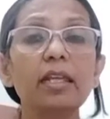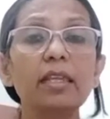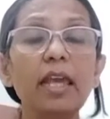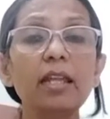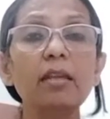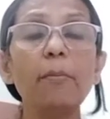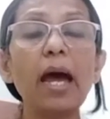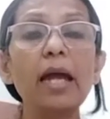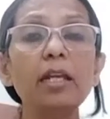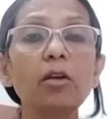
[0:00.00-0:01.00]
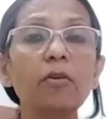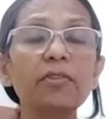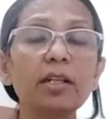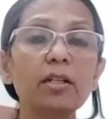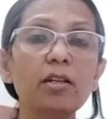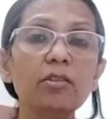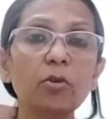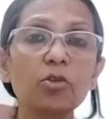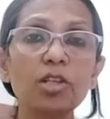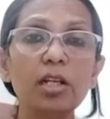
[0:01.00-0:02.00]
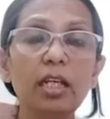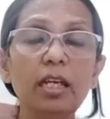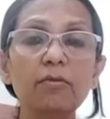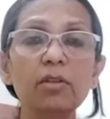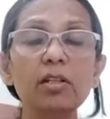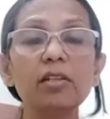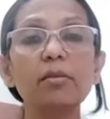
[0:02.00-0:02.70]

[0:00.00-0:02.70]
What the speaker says: Then the banning of certain social evils,